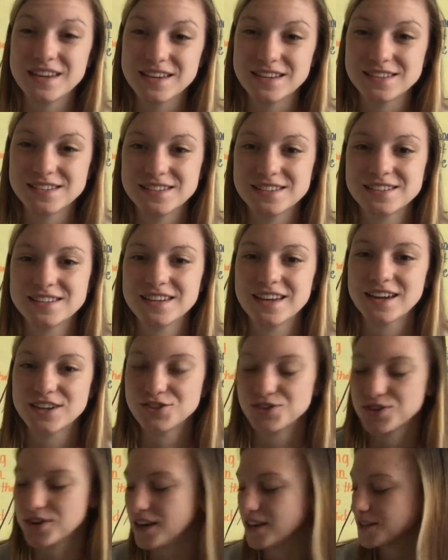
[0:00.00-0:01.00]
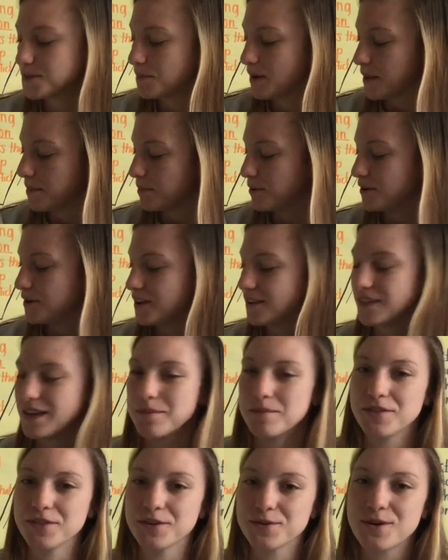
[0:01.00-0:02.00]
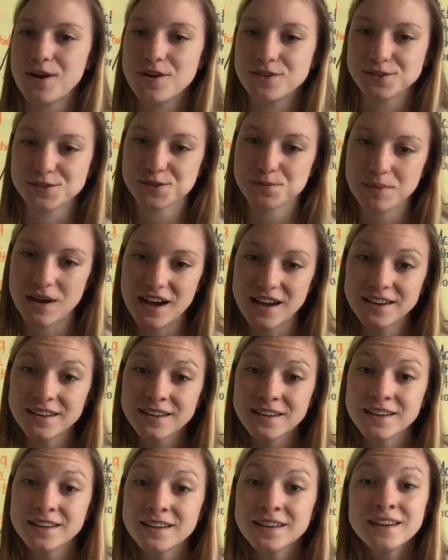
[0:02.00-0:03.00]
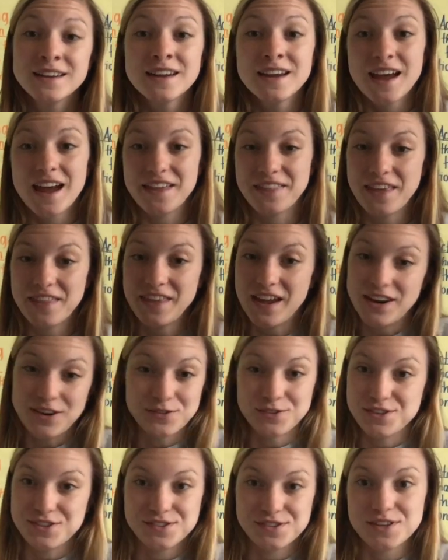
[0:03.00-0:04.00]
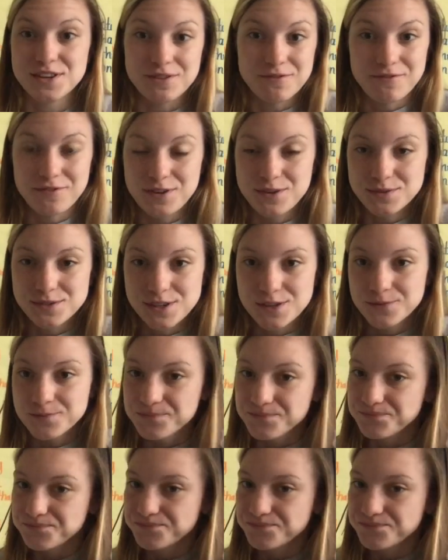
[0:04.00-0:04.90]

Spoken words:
easy to get tricked by putting them in the wrong spot, and then that'll just confuse you.